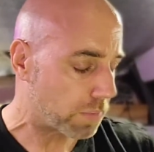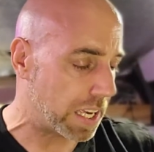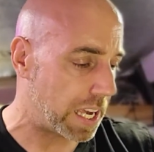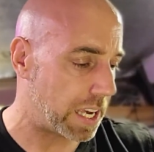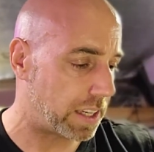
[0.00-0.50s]

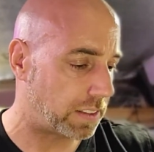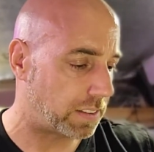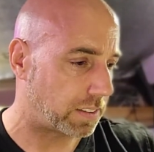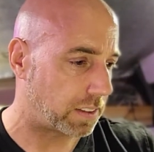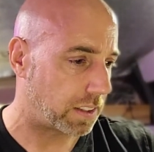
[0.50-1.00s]

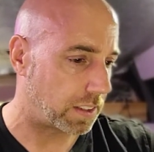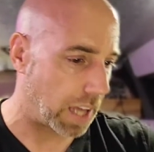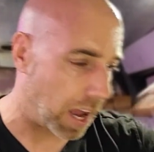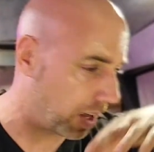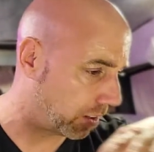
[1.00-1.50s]
And
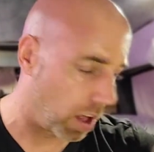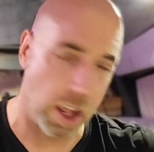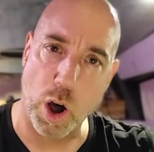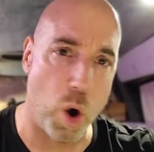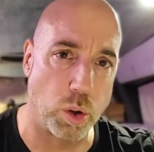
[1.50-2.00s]

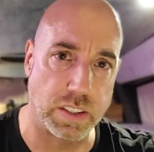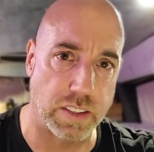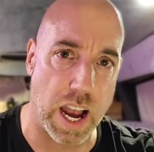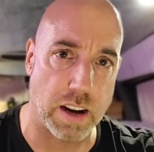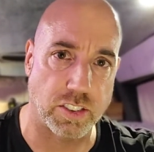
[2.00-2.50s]
a whole
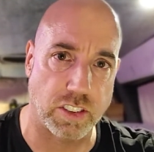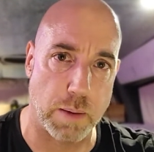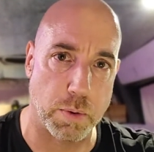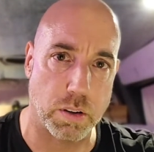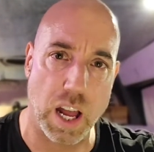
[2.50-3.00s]
entire
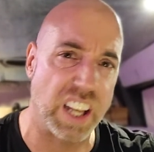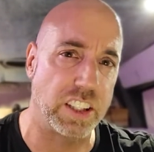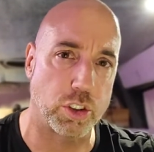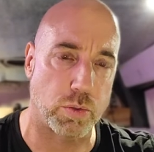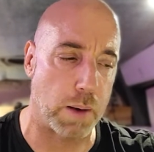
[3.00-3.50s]
summer
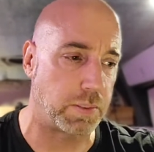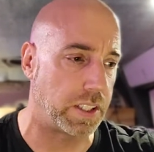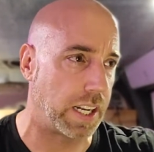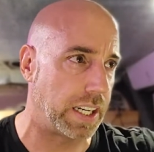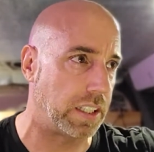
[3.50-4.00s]

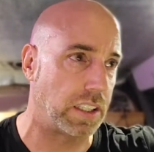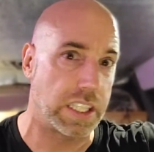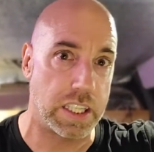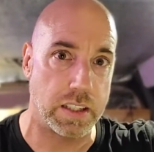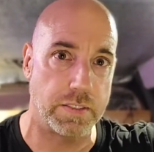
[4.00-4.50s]
uninterrupted. I didn't
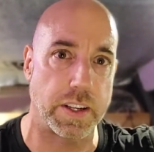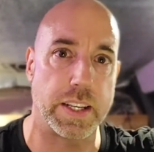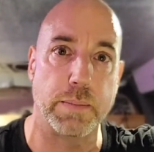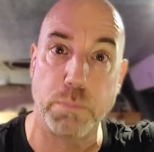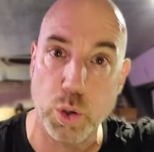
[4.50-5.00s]
leave. I
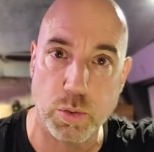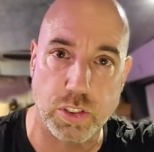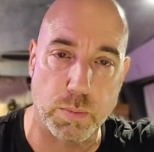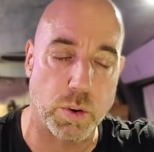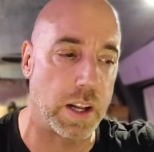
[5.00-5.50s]
didn't move
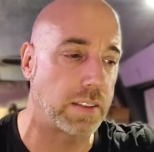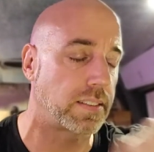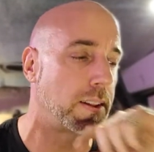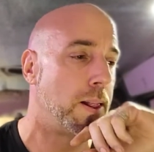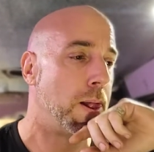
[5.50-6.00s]
somewhere
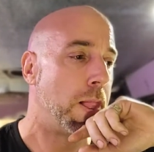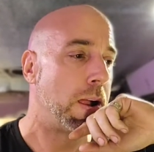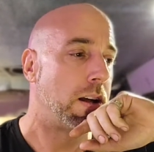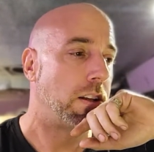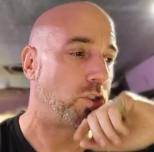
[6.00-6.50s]
else.
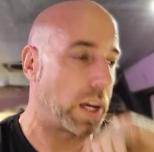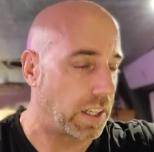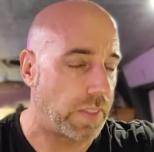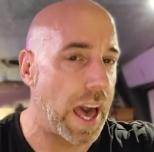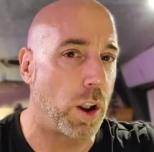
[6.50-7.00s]
So I
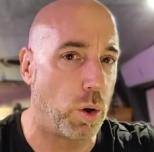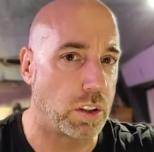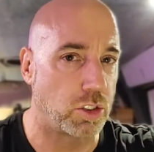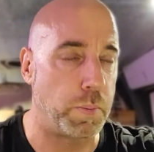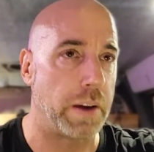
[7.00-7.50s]
got that whole
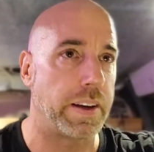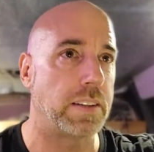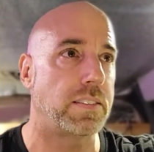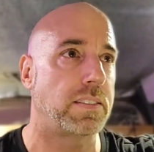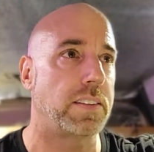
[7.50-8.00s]

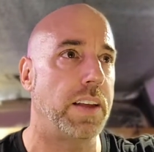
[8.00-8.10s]
experience.